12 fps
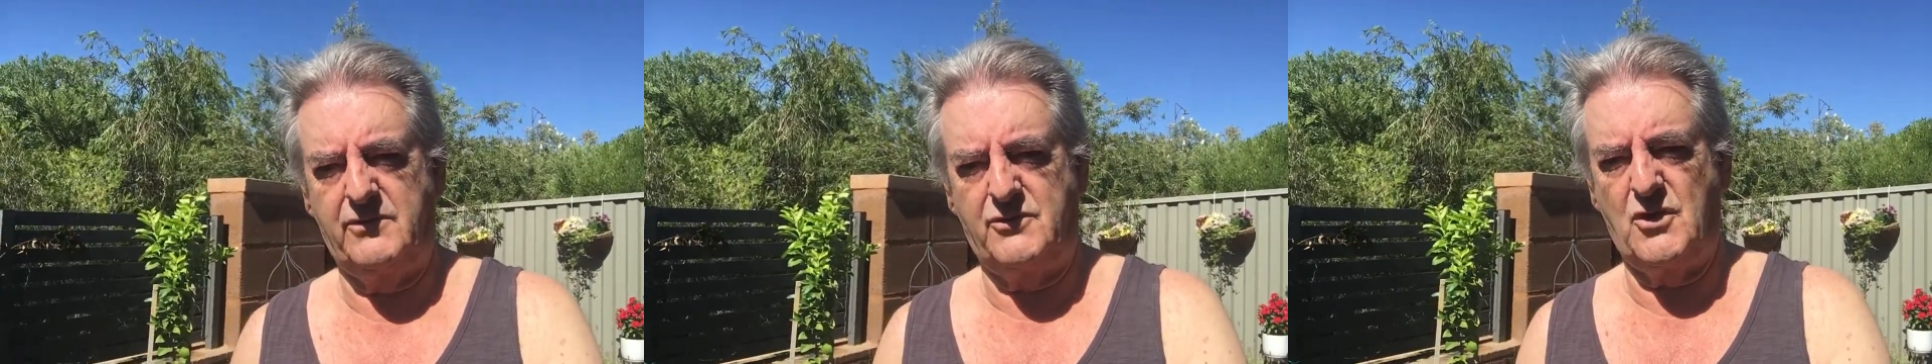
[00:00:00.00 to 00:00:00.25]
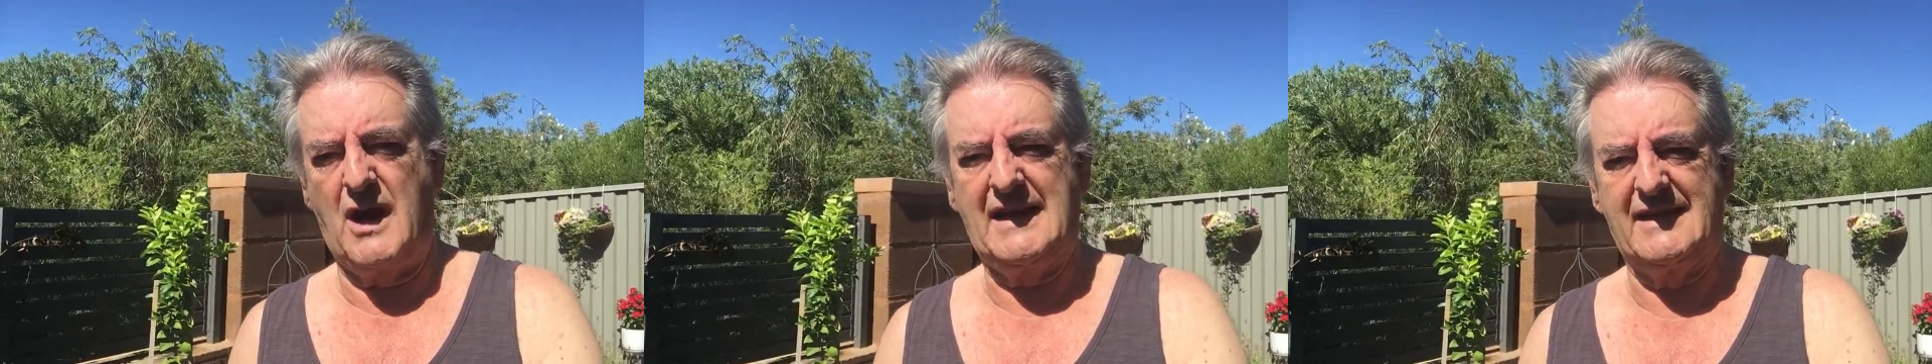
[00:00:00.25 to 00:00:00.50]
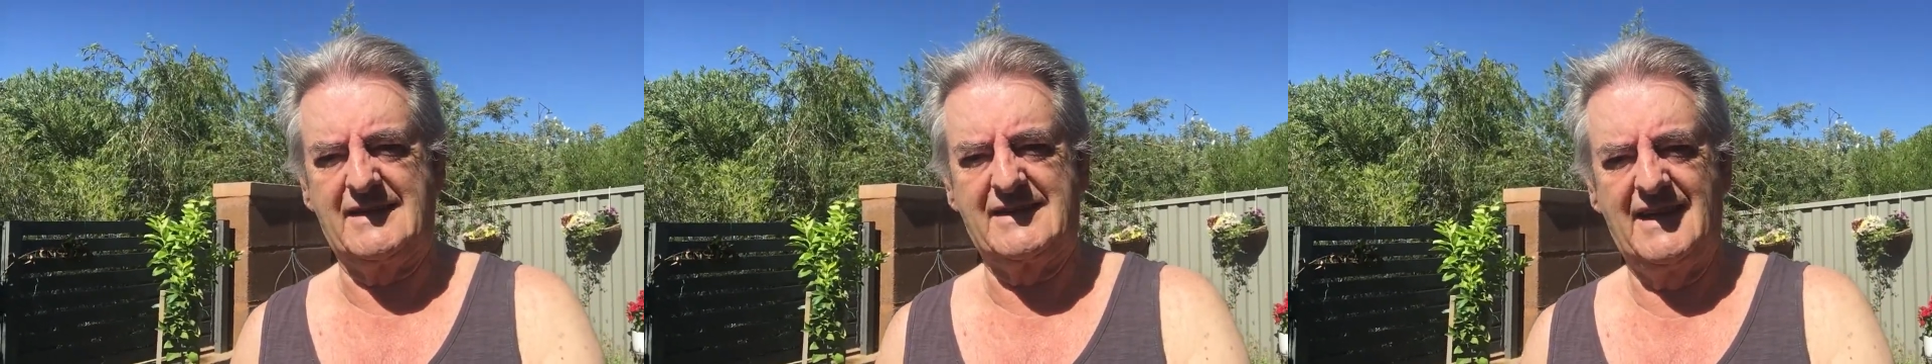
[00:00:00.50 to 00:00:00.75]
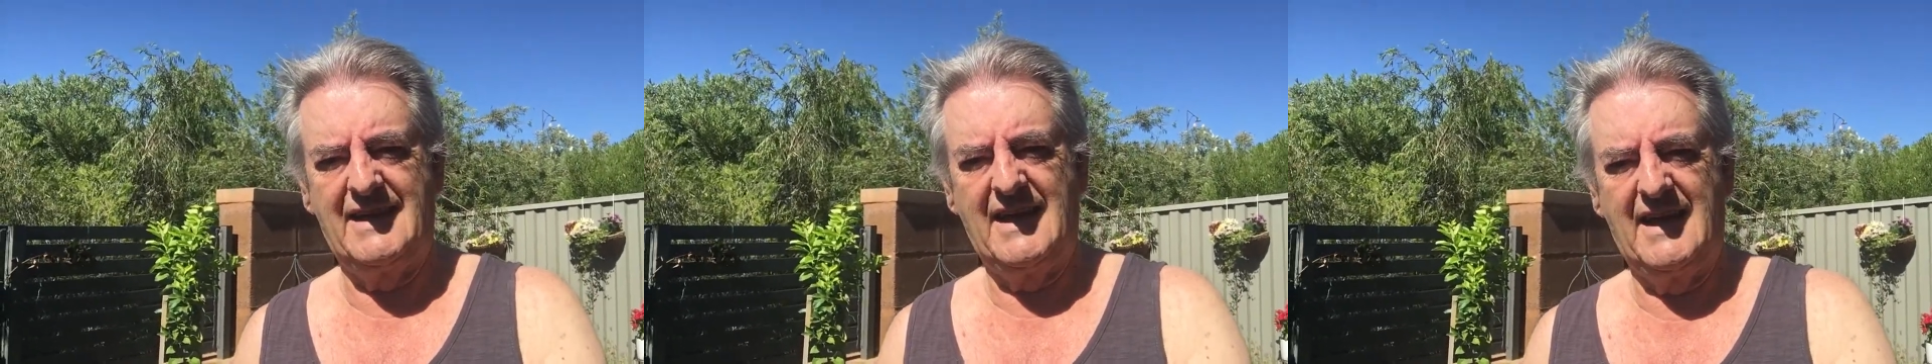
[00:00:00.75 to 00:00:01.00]
drugs
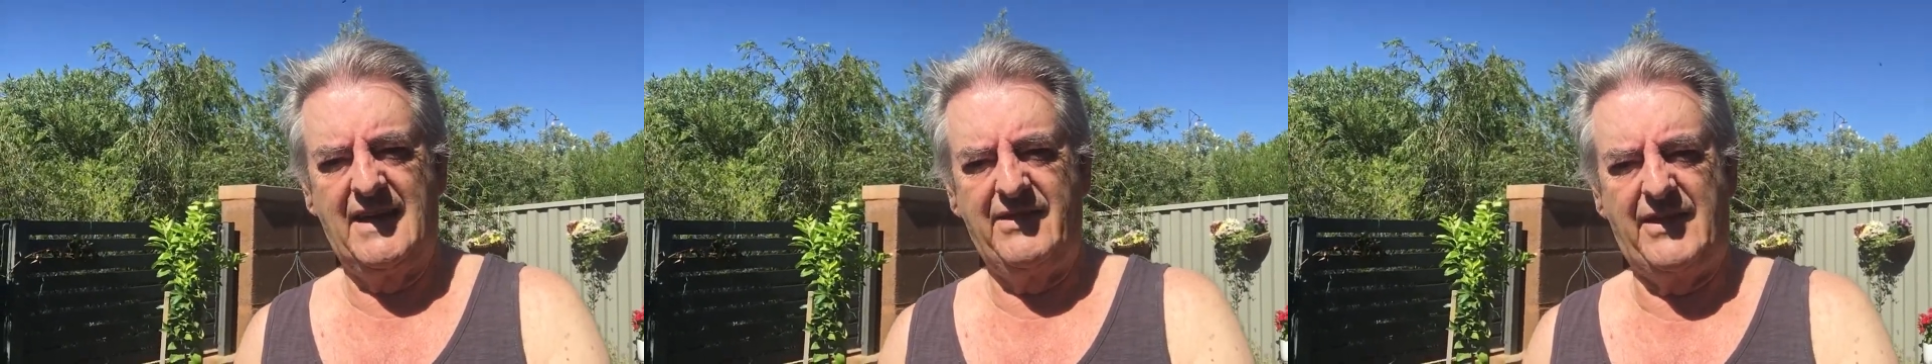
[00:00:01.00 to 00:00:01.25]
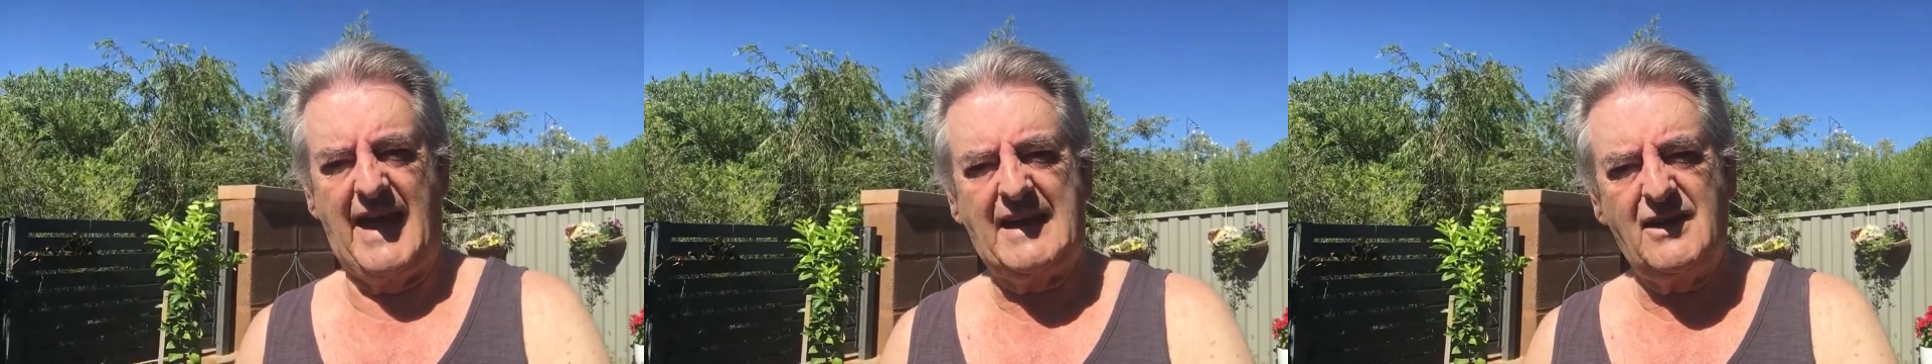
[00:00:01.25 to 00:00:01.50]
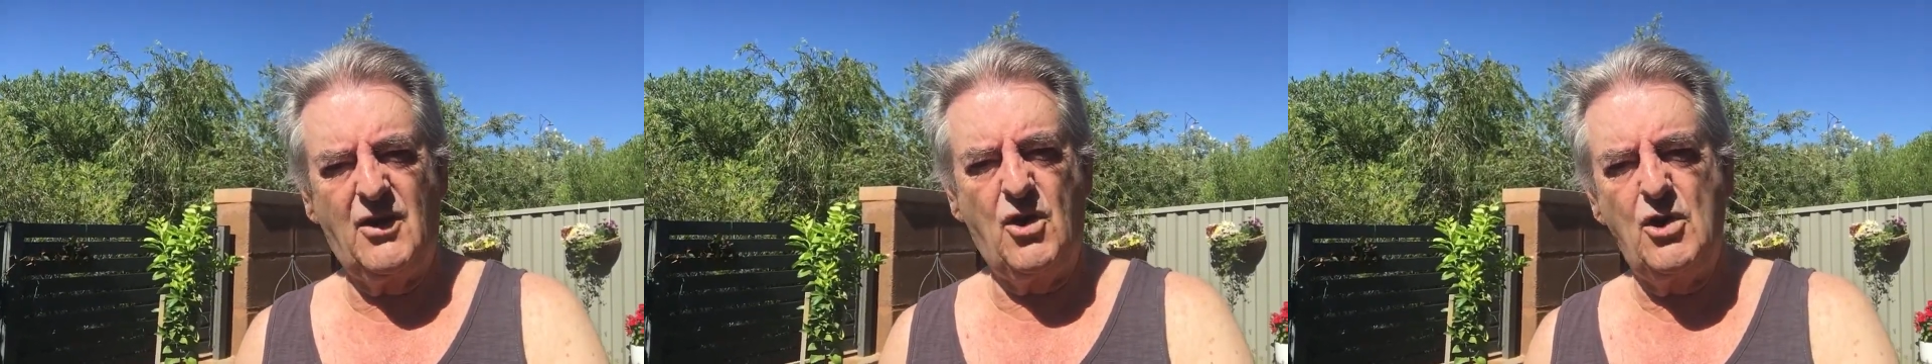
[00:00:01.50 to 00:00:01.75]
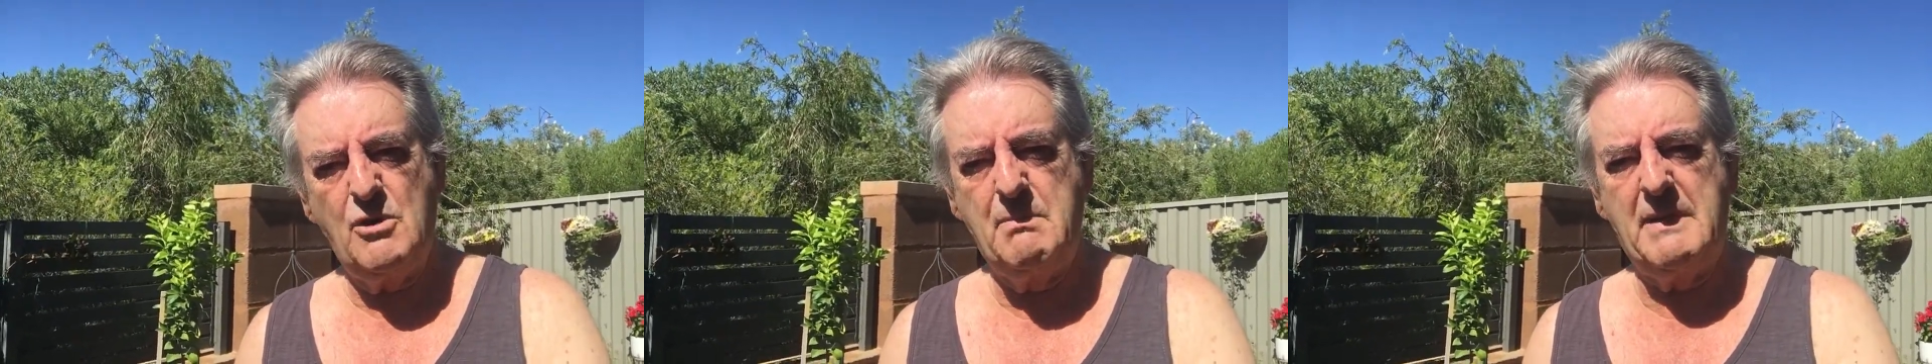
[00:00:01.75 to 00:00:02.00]
that could